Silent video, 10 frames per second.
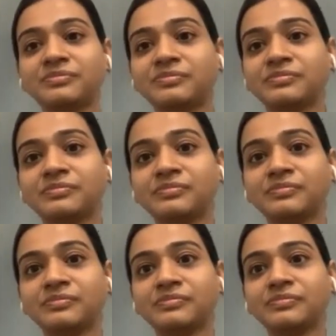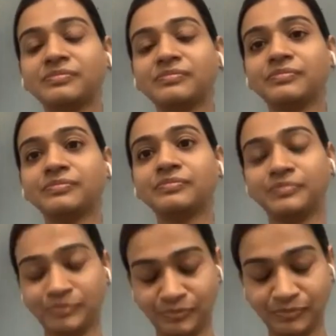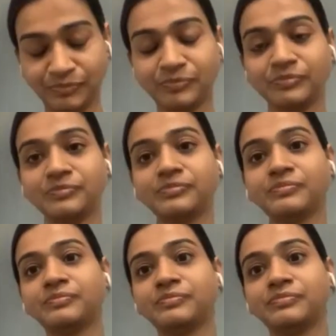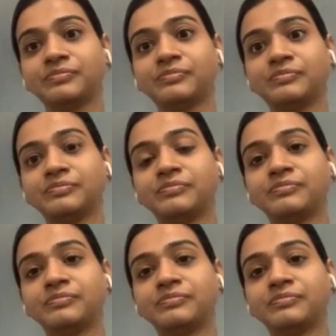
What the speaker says: No words are spoken by the person on screen.